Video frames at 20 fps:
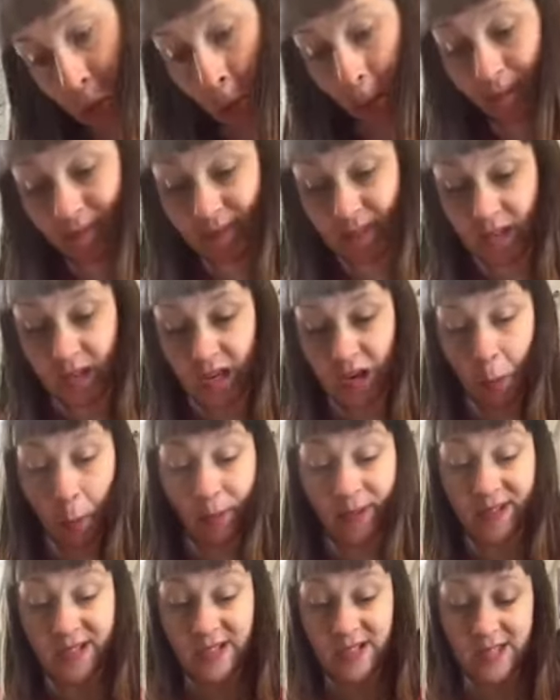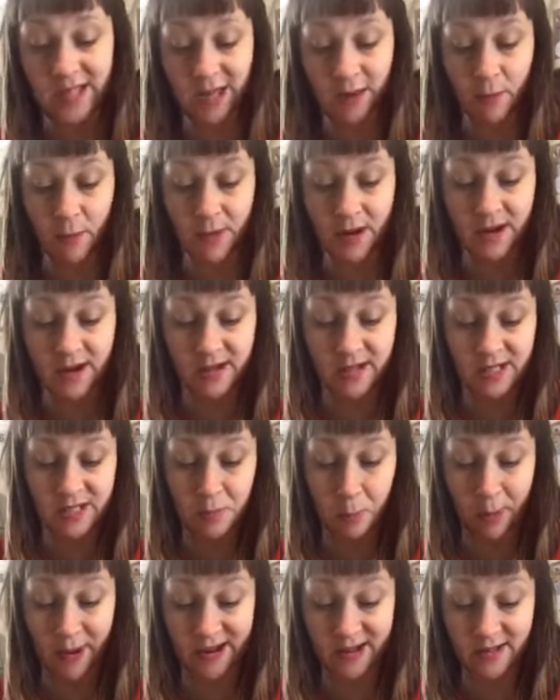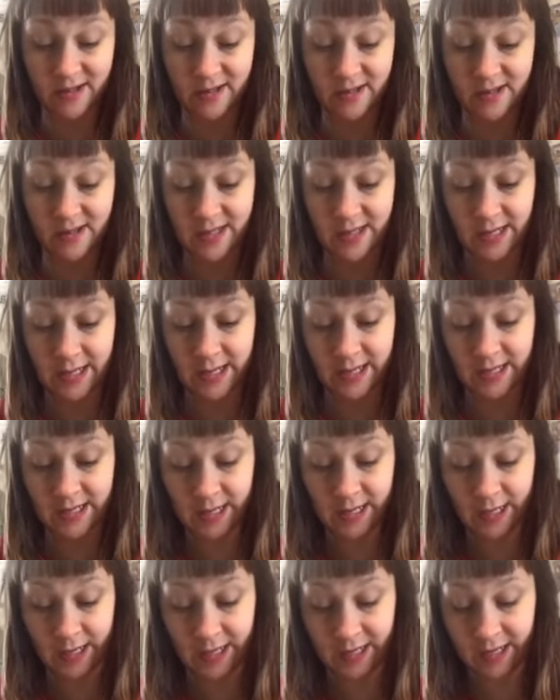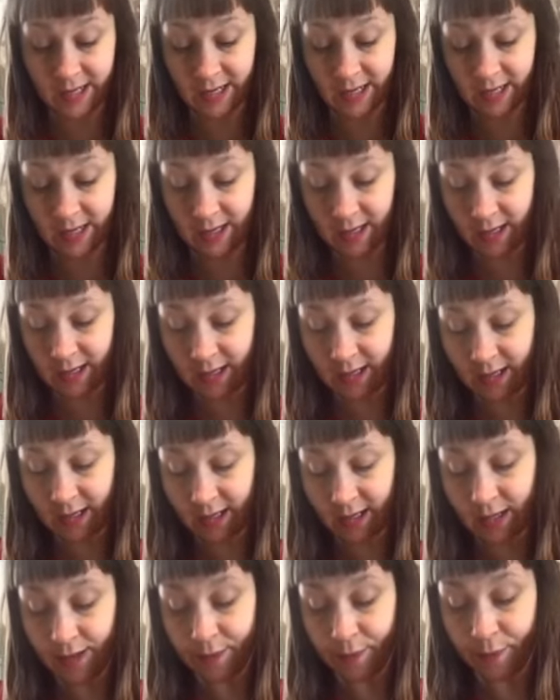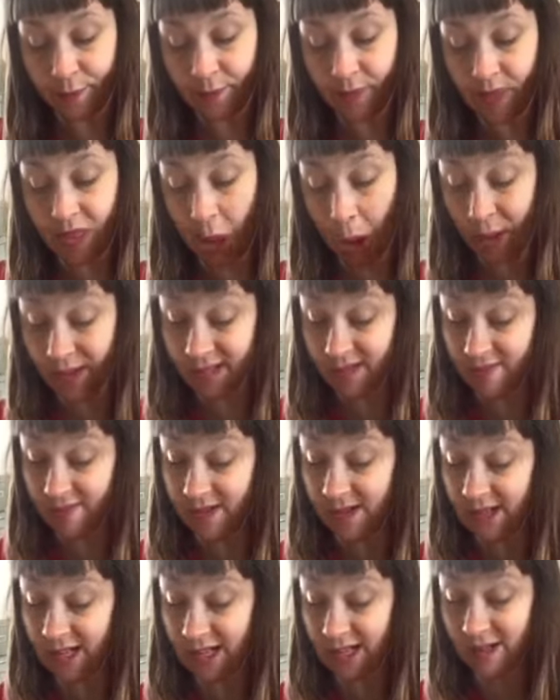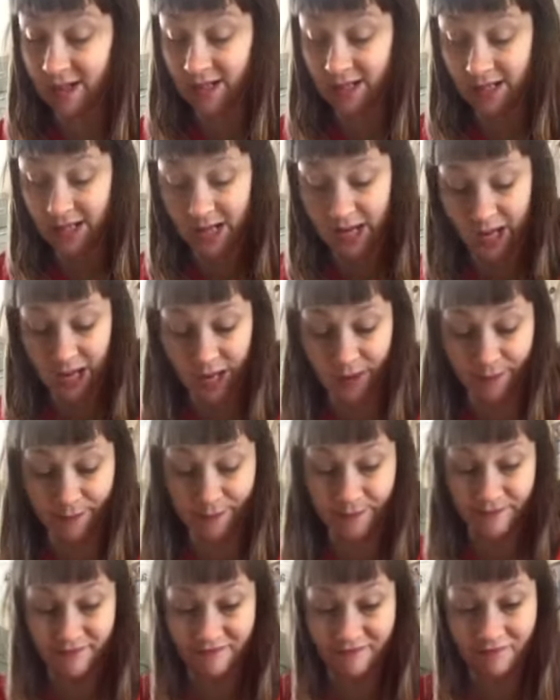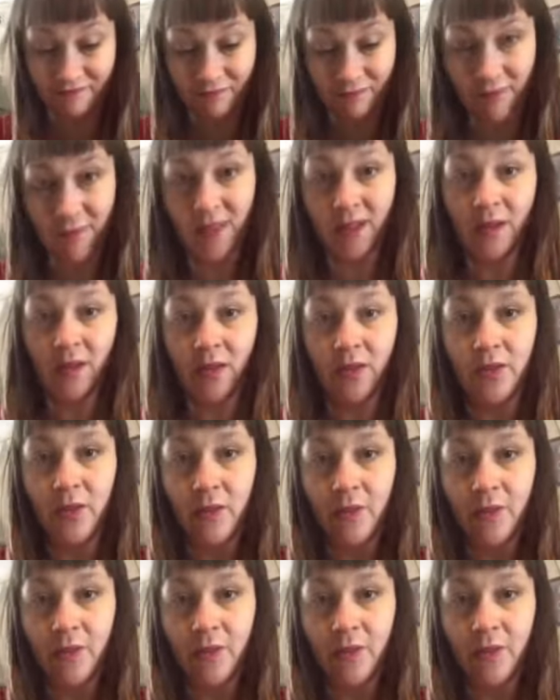And then you can put your same markers back onto these. And that is a really good sort of